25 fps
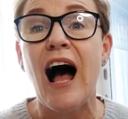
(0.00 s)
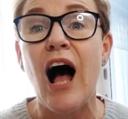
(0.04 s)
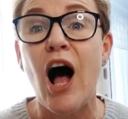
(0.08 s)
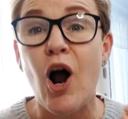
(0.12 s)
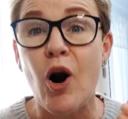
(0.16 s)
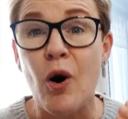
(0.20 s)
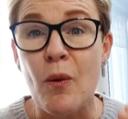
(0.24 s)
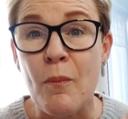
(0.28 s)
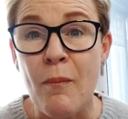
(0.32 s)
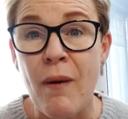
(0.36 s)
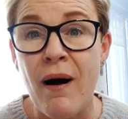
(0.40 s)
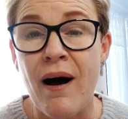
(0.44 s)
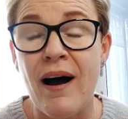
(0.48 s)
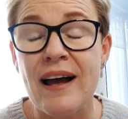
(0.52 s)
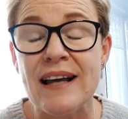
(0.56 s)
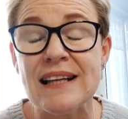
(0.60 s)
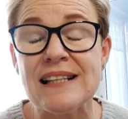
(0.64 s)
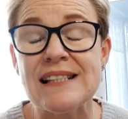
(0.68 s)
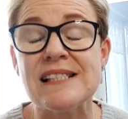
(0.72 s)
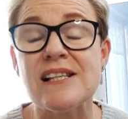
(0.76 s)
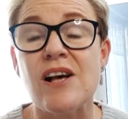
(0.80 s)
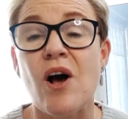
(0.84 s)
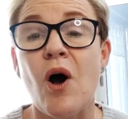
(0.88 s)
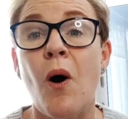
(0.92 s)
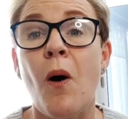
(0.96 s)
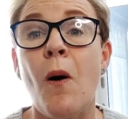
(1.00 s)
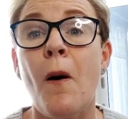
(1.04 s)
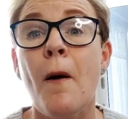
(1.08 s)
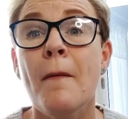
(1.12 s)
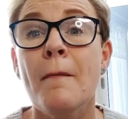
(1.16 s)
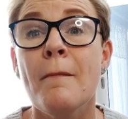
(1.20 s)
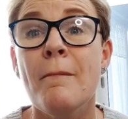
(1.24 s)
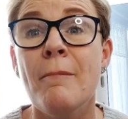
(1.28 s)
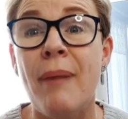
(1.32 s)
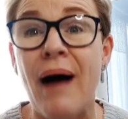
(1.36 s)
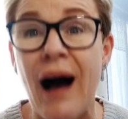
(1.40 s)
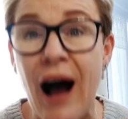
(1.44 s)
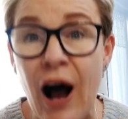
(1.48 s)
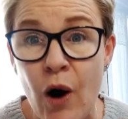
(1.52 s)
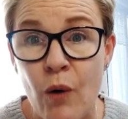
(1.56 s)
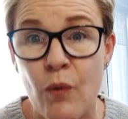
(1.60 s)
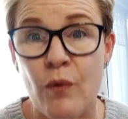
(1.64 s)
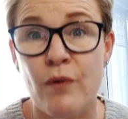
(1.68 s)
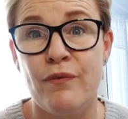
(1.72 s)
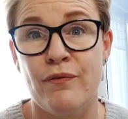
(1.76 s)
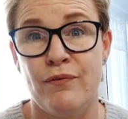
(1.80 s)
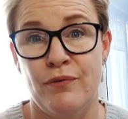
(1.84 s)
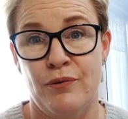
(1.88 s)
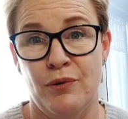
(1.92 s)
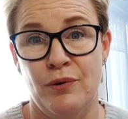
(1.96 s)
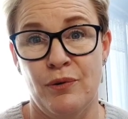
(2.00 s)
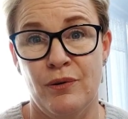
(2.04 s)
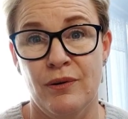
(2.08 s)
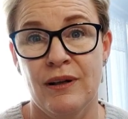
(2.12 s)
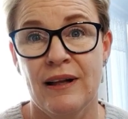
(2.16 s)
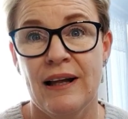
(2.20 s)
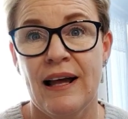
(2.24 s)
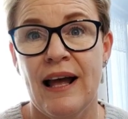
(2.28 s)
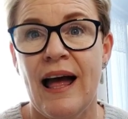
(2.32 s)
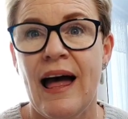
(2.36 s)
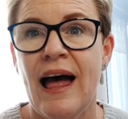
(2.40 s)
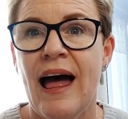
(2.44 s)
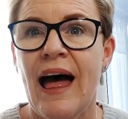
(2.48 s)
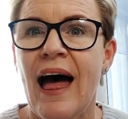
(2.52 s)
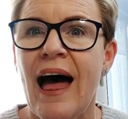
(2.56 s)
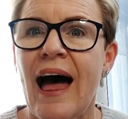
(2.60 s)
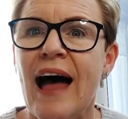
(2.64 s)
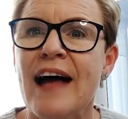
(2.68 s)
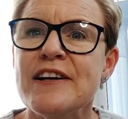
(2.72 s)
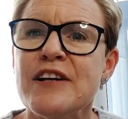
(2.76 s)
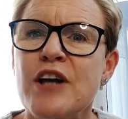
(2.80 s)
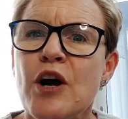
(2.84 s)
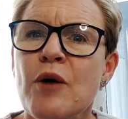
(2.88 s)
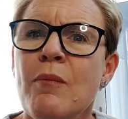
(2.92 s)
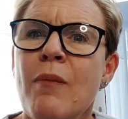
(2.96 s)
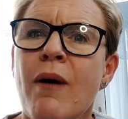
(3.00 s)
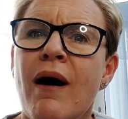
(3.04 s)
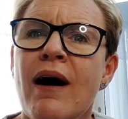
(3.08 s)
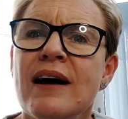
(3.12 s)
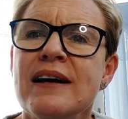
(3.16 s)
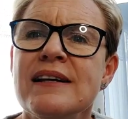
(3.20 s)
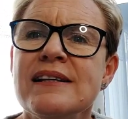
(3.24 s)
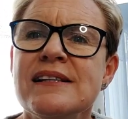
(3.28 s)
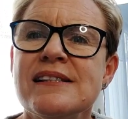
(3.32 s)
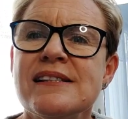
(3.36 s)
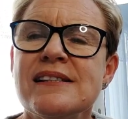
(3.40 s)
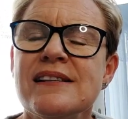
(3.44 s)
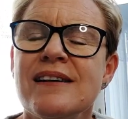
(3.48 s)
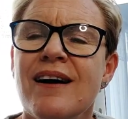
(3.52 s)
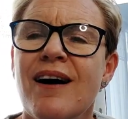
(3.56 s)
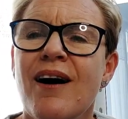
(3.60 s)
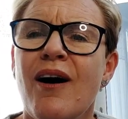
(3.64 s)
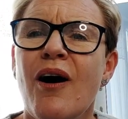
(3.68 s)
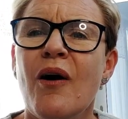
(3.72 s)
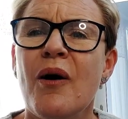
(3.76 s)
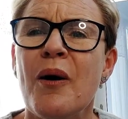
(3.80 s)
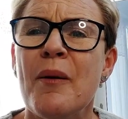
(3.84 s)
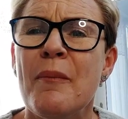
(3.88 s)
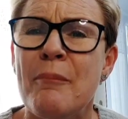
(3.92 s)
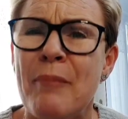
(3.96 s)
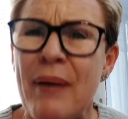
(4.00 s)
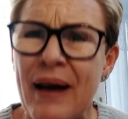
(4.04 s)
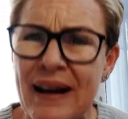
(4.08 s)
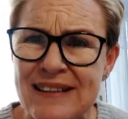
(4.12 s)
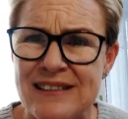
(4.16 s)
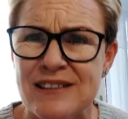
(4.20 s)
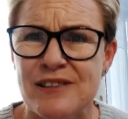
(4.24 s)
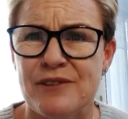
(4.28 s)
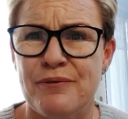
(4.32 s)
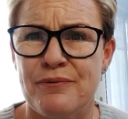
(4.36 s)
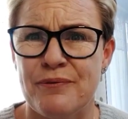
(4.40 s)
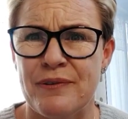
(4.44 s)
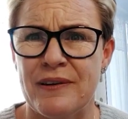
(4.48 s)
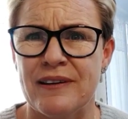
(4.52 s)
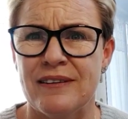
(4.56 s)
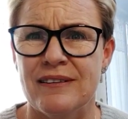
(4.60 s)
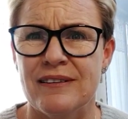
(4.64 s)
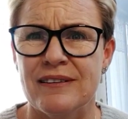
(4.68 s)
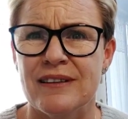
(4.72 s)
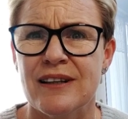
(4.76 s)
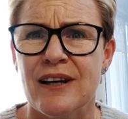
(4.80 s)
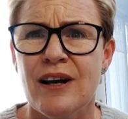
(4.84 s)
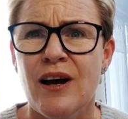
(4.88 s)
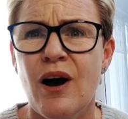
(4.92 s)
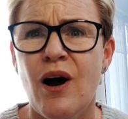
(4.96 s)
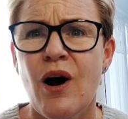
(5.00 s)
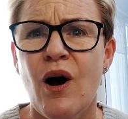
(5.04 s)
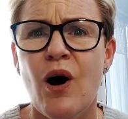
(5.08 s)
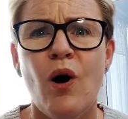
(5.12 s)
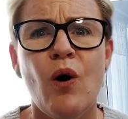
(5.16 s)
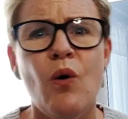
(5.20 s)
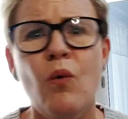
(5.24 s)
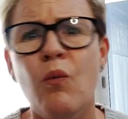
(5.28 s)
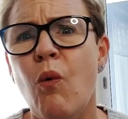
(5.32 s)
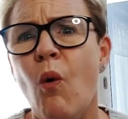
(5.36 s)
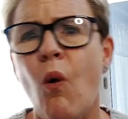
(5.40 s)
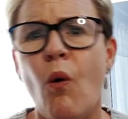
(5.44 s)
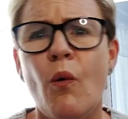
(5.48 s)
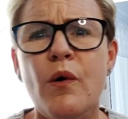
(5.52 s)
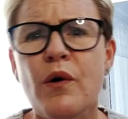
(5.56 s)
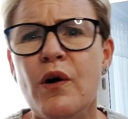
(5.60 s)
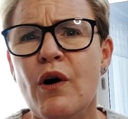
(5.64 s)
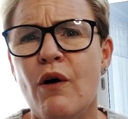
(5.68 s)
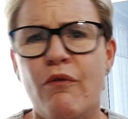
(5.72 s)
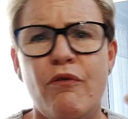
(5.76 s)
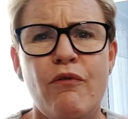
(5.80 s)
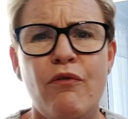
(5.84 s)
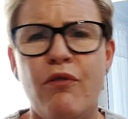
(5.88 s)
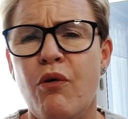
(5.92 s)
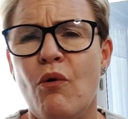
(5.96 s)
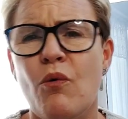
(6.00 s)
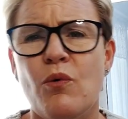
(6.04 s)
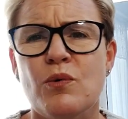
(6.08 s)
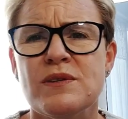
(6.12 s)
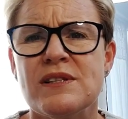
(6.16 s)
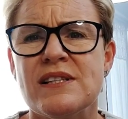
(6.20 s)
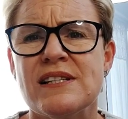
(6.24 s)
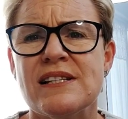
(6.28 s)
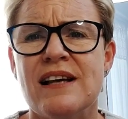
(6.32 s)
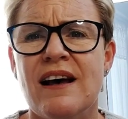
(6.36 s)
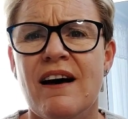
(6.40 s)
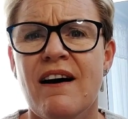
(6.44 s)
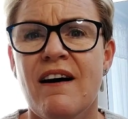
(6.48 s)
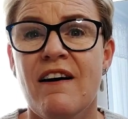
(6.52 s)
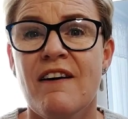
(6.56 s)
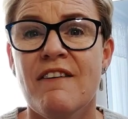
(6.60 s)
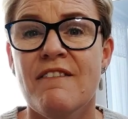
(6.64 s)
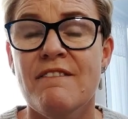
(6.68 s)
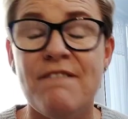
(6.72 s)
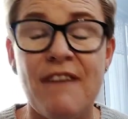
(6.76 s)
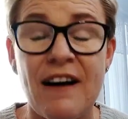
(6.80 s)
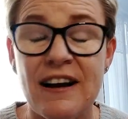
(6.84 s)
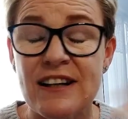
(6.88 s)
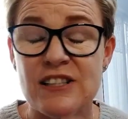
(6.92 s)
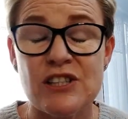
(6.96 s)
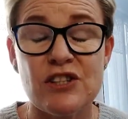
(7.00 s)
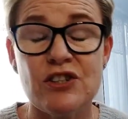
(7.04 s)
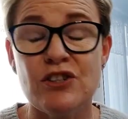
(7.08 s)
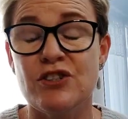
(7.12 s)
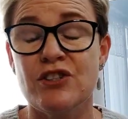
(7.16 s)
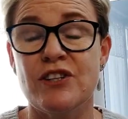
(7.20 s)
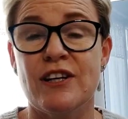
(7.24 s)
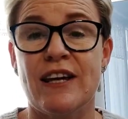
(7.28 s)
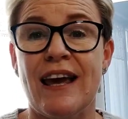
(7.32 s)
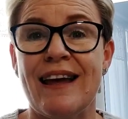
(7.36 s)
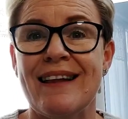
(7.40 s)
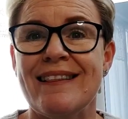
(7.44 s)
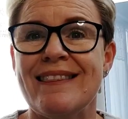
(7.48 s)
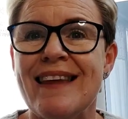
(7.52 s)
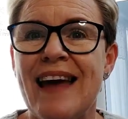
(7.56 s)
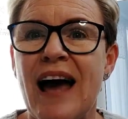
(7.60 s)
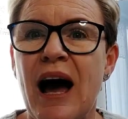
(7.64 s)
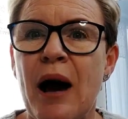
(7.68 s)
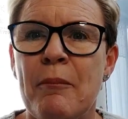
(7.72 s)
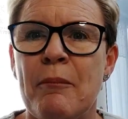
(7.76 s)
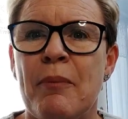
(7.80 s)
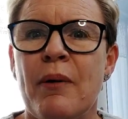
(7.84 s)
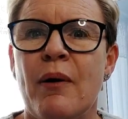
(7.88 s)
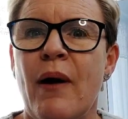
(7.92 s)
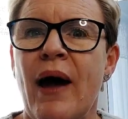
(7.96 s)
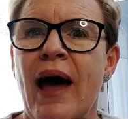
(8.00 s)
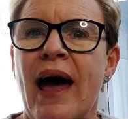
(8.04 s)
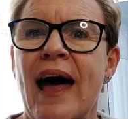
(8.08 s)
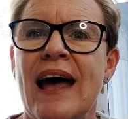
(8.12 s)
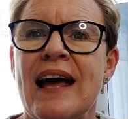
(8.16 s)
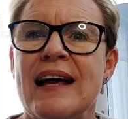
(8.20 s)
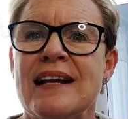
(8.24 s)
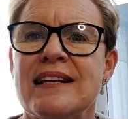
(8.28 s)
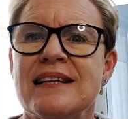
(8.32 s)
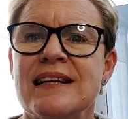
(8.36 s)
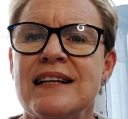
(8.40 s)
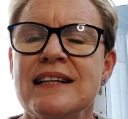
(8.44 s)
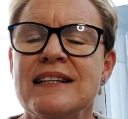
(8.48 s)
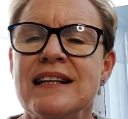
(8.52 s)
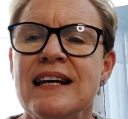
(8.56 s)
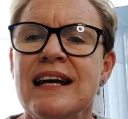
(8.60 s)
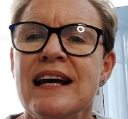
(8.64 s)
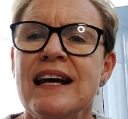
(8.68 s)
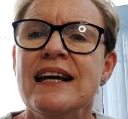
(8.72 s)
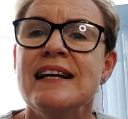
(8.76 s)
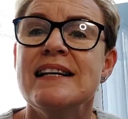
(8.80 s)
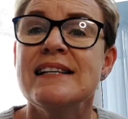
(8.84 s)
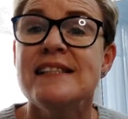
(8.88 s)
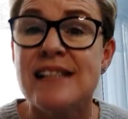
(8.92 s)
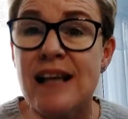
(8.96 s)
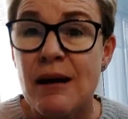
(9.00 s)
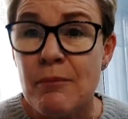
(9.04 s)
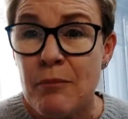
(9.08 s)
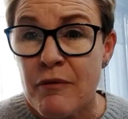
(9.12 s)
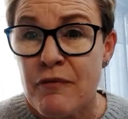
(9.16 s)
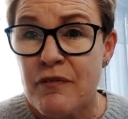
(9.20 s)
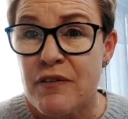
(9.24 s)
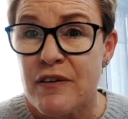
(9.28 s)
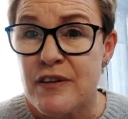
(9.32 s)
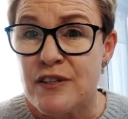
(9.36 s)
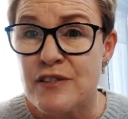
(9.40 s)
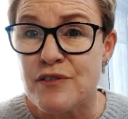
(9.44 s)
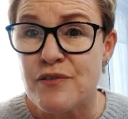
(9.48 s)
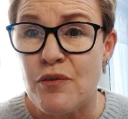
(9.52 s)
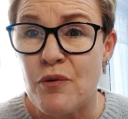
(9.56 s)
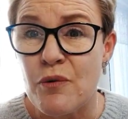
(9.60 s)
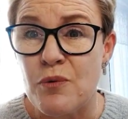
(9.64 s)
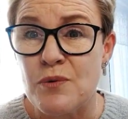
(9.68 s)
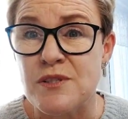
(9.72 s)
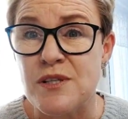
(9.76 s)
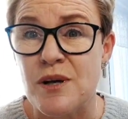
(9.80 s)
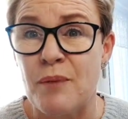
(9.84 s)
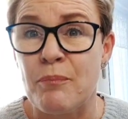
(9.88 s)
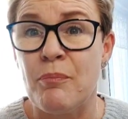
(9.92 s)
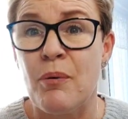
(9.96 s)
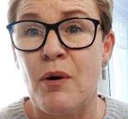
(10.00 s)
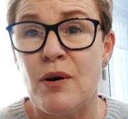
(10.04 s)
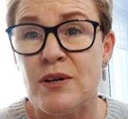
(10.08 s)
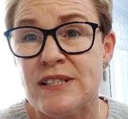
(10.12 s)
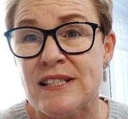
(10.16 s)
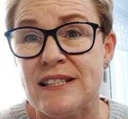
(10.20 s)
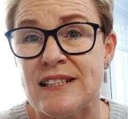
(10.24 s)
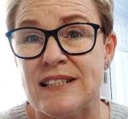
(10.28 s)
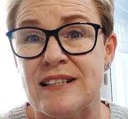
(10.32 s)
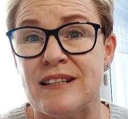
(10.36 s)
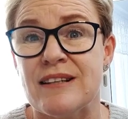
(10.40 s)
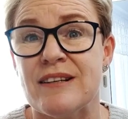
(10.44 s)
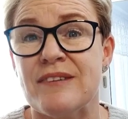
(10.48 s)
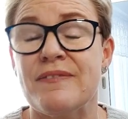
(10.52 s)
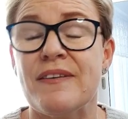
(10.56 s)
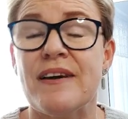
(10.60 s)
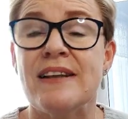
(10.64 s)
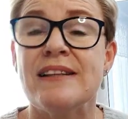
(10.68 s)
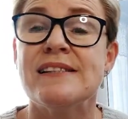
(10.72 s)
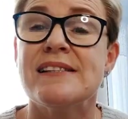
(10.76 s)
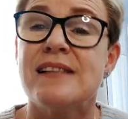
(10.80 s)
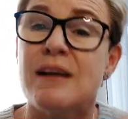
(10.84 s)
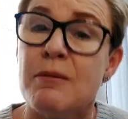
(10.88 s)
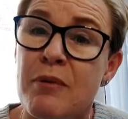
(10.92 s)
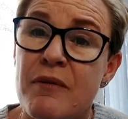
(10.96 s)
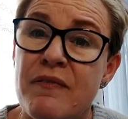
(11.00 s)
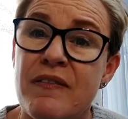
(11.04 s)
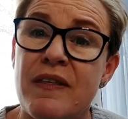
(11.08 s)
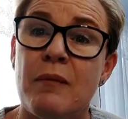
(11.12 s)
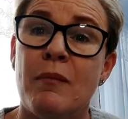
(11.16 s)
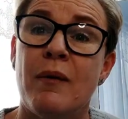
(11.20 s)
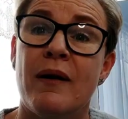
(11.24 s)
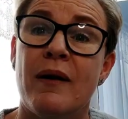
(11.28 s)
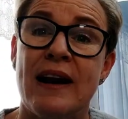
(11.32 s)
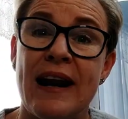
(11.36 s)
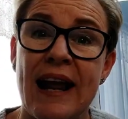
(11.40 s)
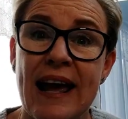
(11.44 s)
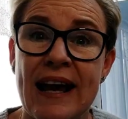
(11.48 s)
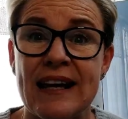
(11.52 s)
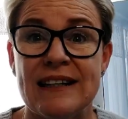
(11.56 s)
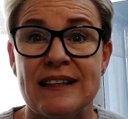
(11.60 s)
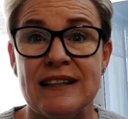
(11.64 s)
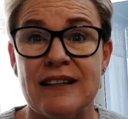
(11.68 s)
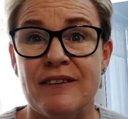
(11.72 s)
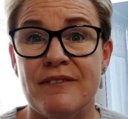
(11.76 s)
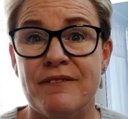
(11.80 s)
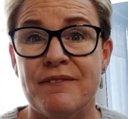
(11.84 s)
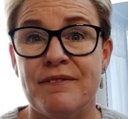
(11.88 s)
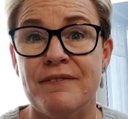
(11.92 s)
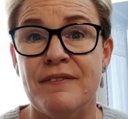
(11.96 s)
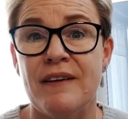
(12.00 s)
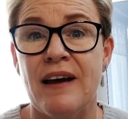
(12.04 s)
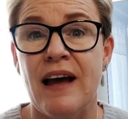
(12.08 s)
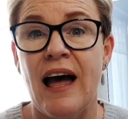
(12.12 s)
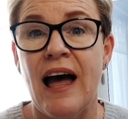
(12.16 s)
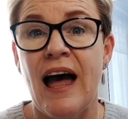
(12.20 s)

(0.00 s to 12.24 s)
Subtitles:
Our minds are powerful, and our minds are a battlefield, a warring of thoughts fighting to get the upper hand. And some of these thoughts are positive and some of them are negative.